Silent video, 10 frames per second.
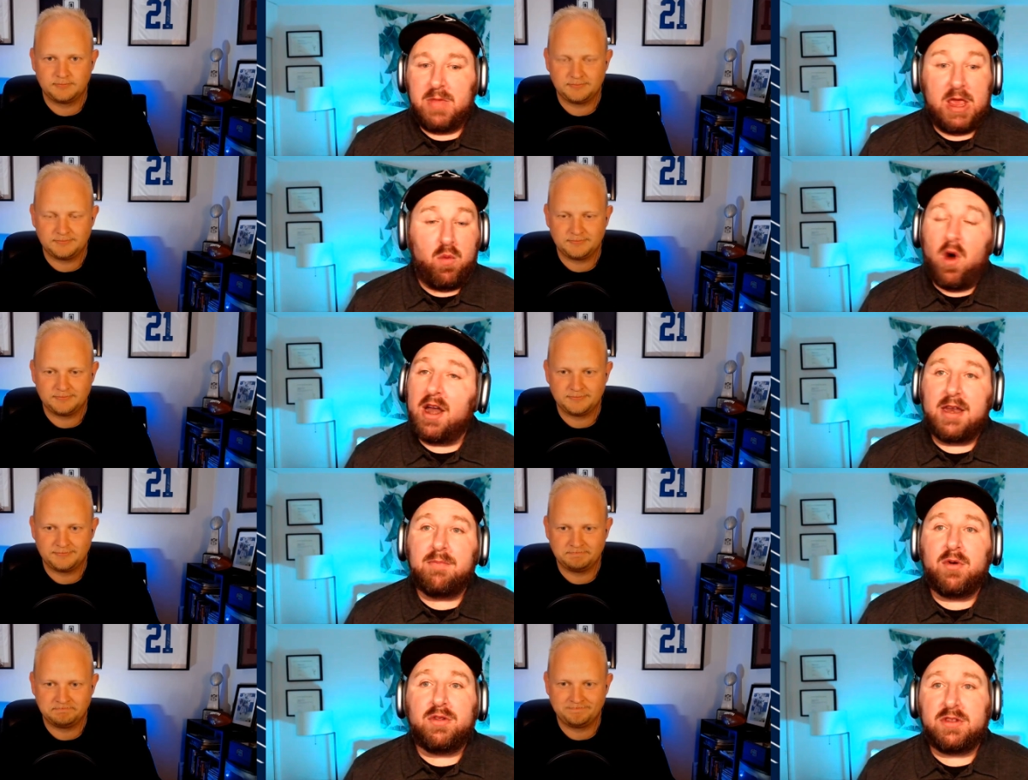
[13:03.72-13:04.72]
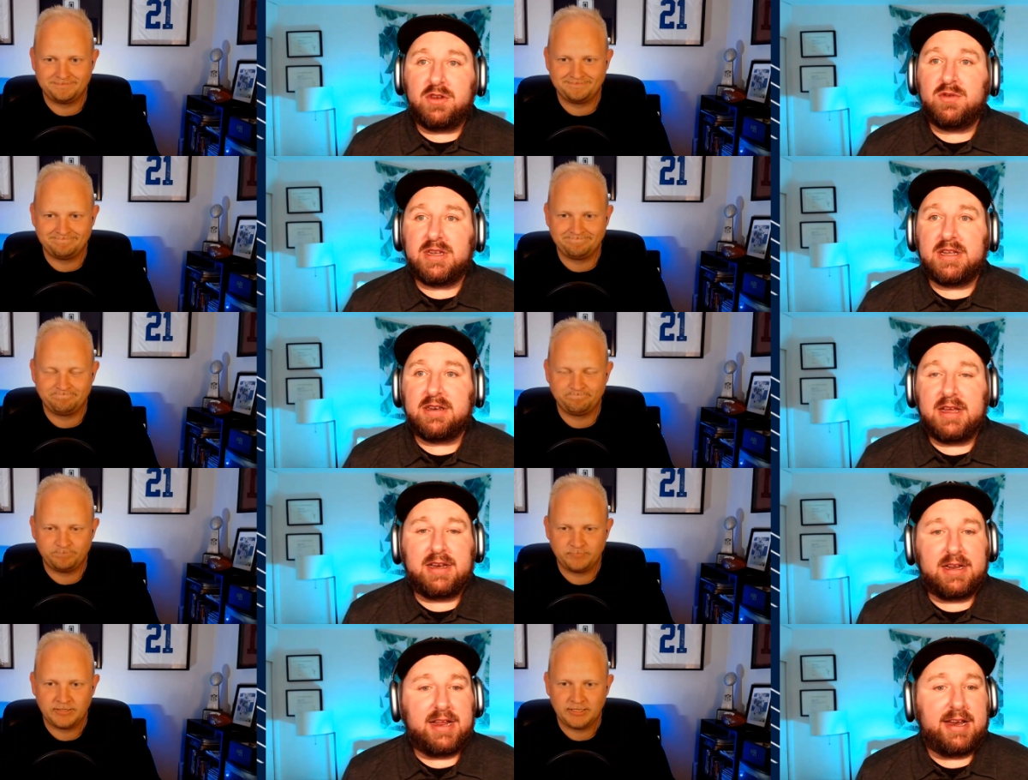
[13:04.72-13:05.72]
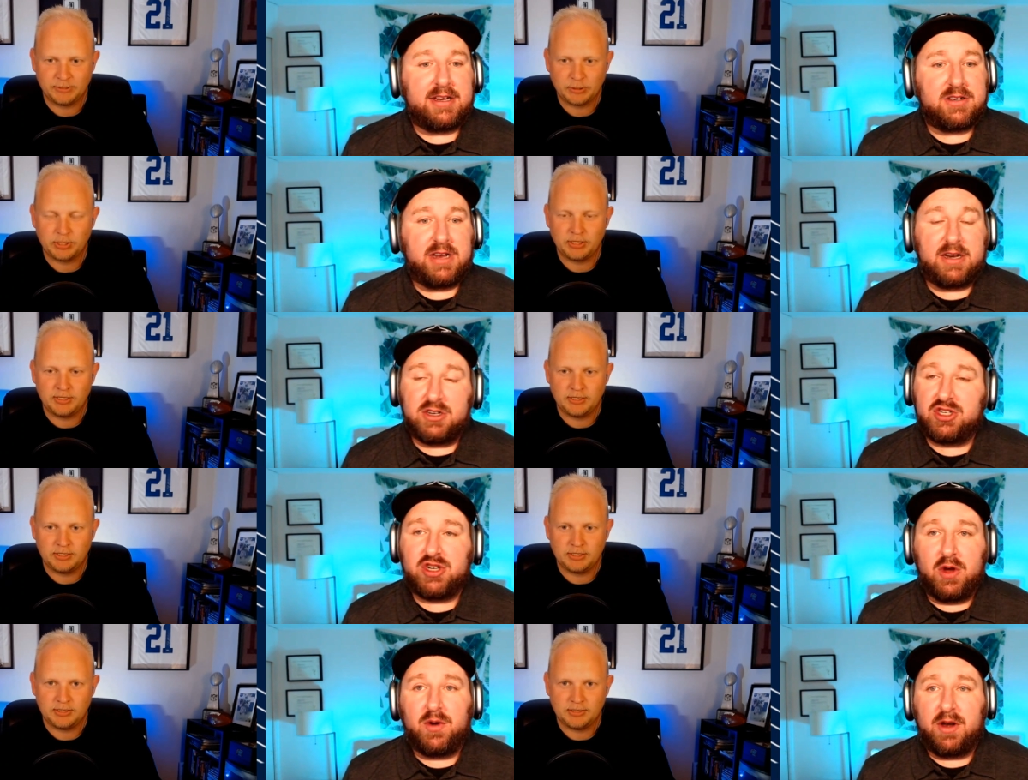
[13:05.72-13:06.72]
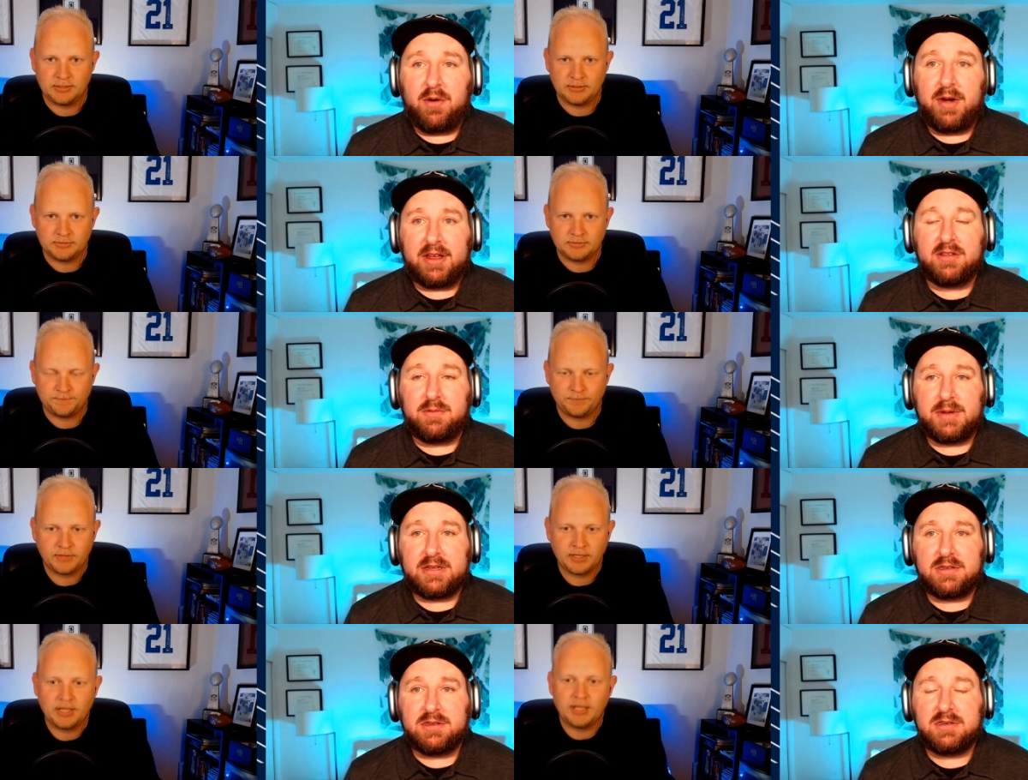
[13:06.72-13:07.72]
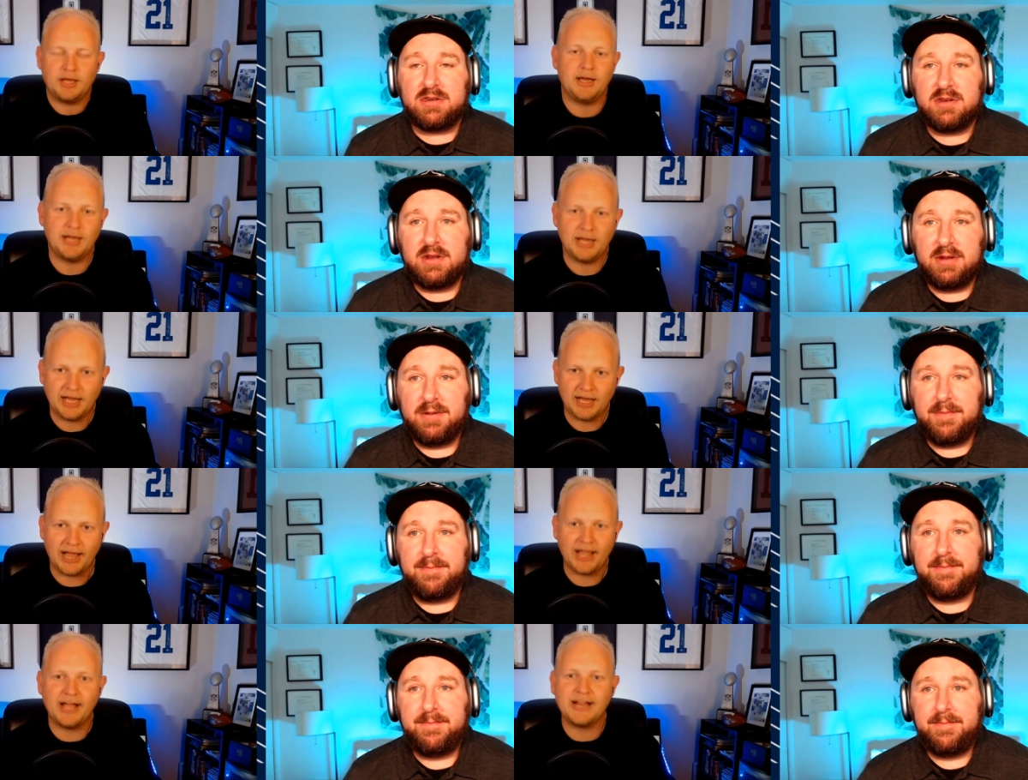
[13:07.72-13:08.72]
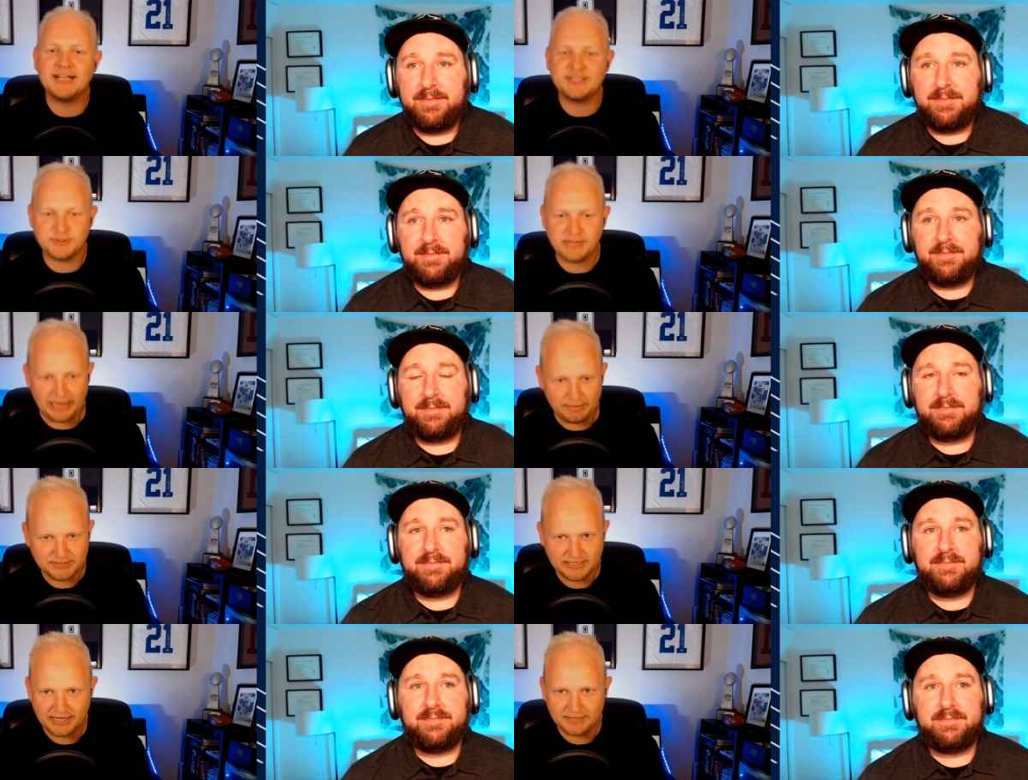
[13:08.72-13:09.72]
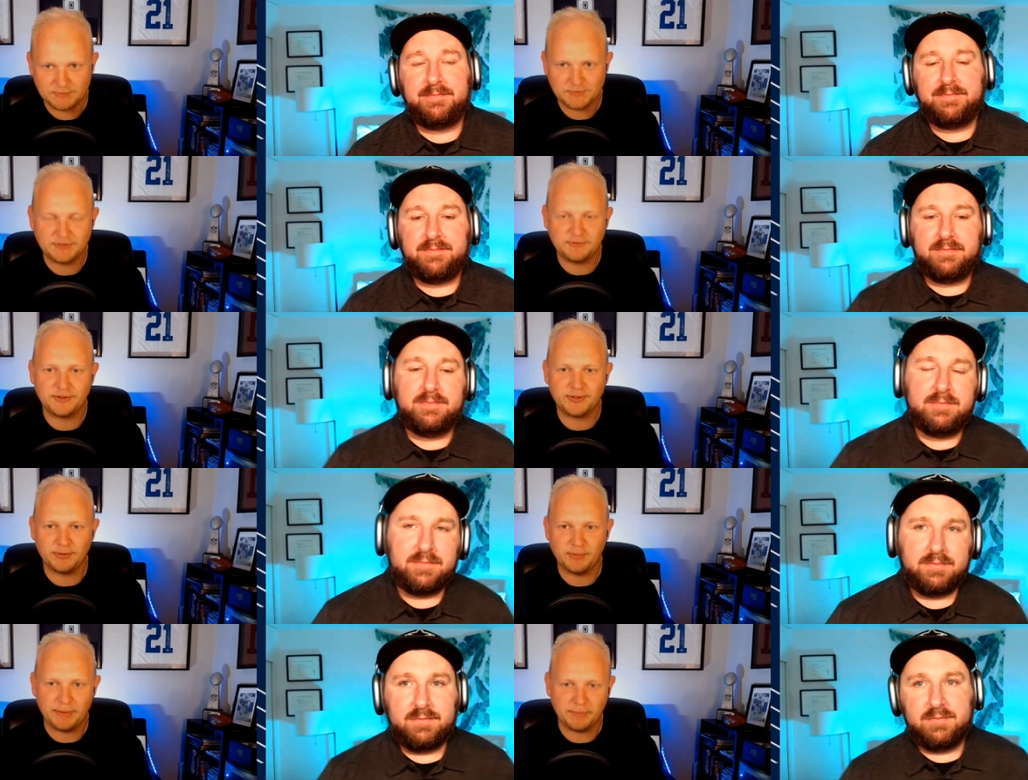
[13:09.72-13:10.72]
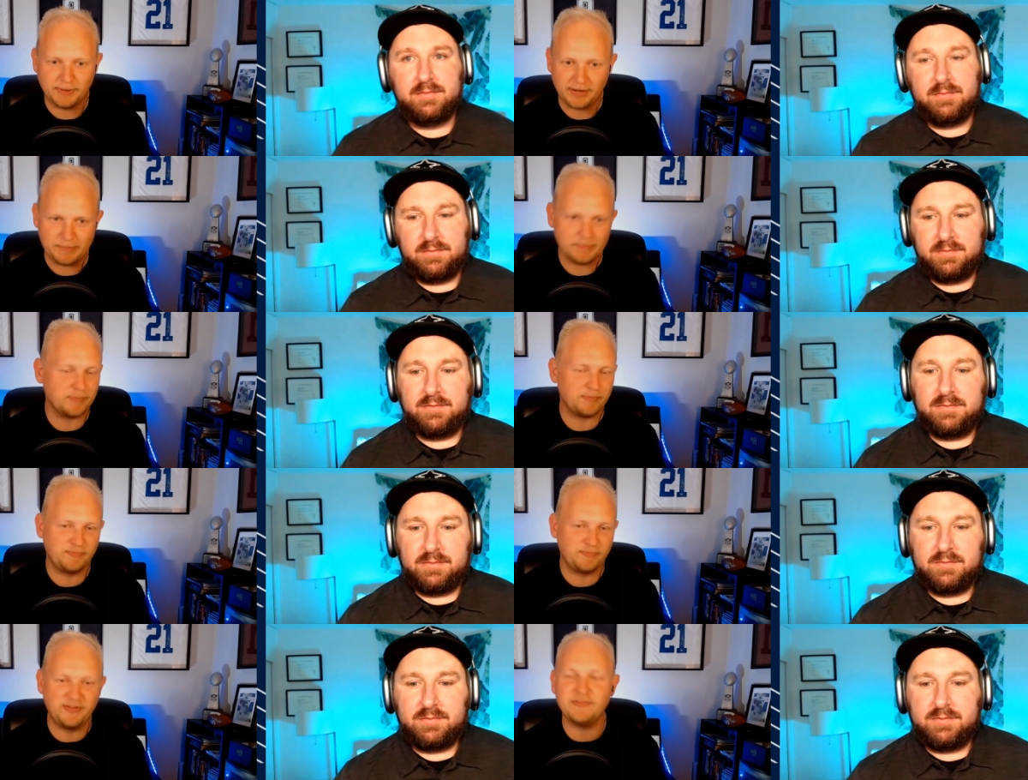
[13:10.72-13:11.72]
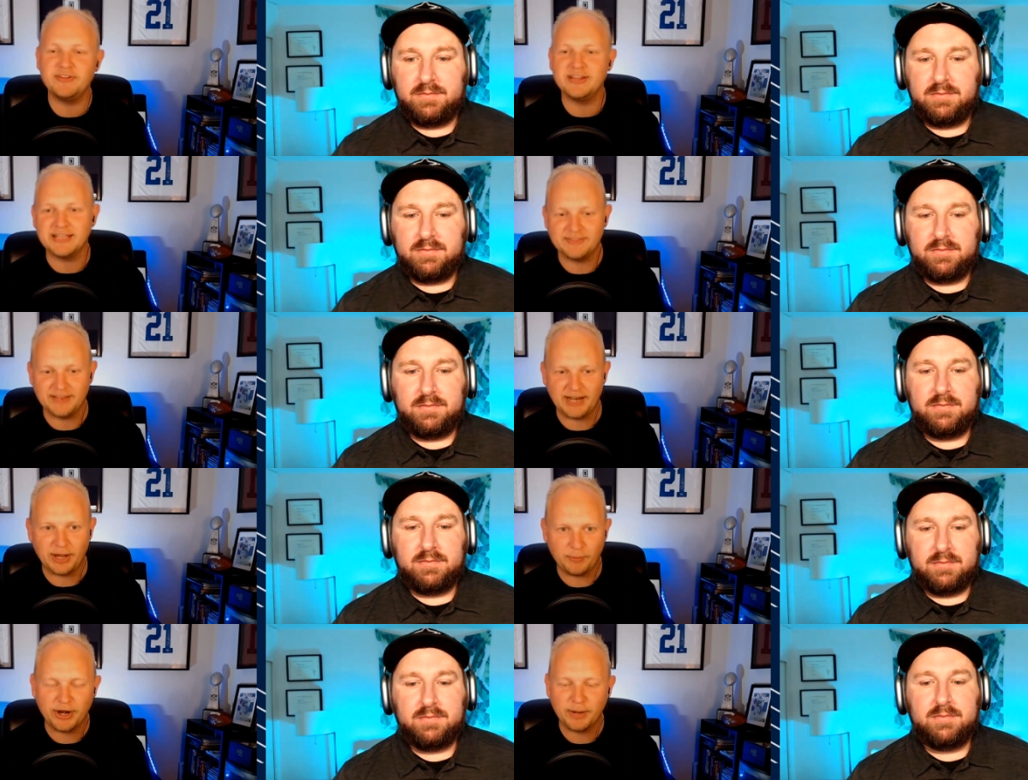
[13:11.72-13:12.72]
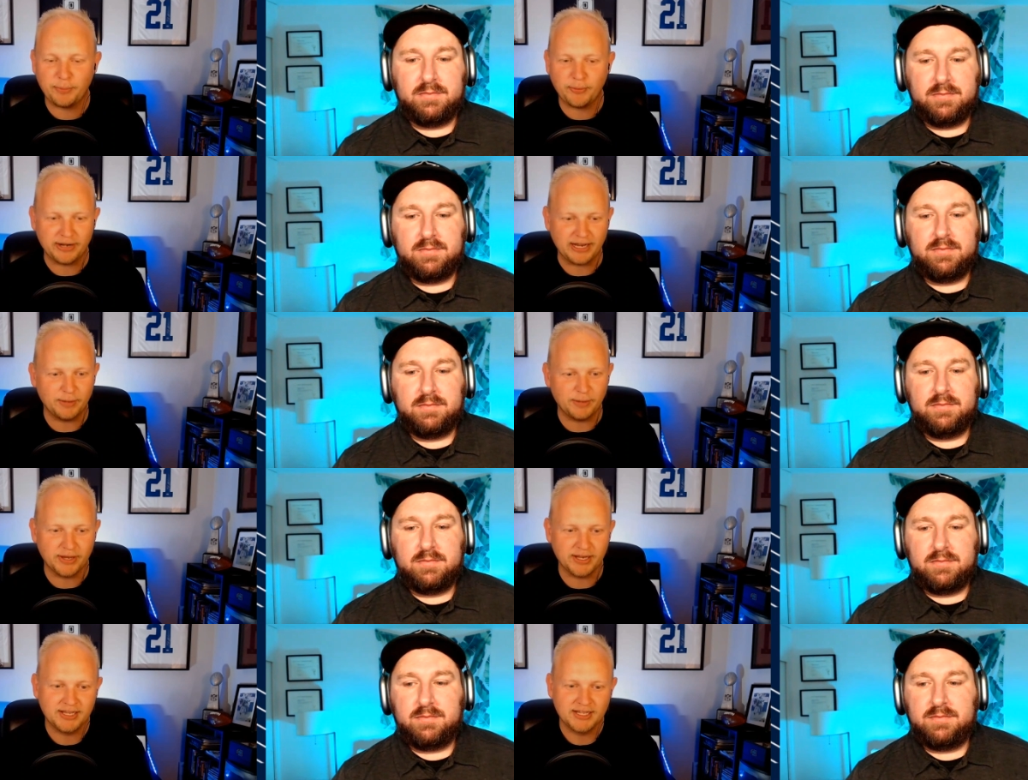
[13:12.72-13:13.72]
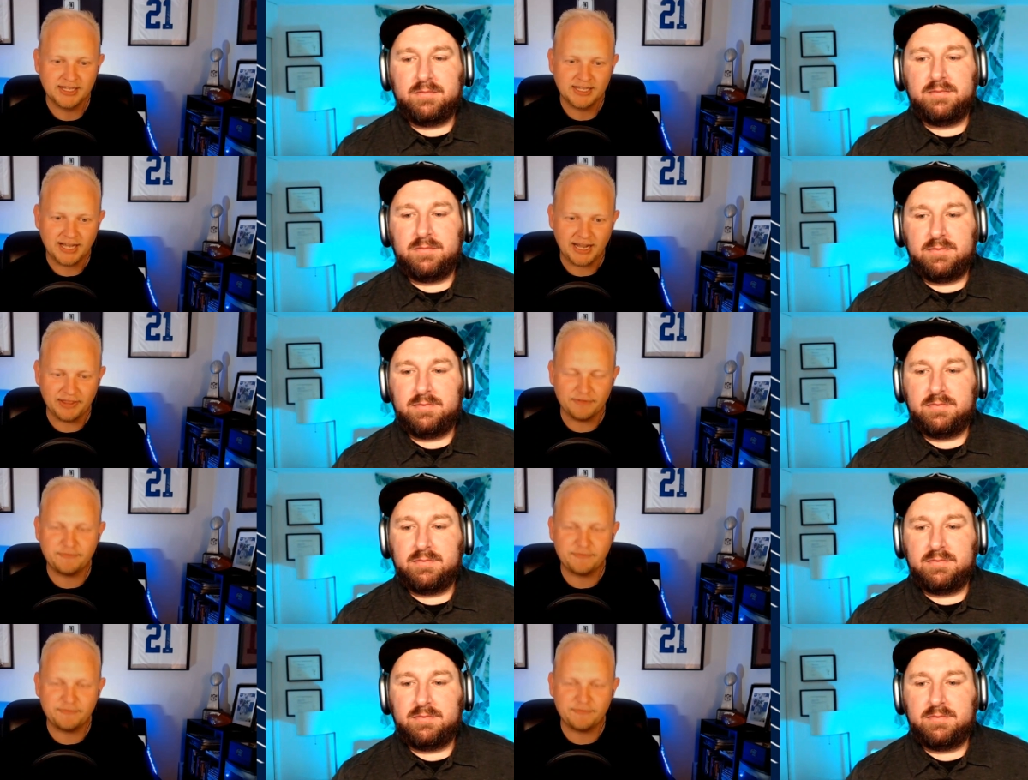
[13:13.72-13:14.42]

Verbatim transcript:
Speaker 1: he wanted it more than you did, and it showed on a regular basis.
Speaker 2: I got two games that I specifically remember vividly that I want to point out, but the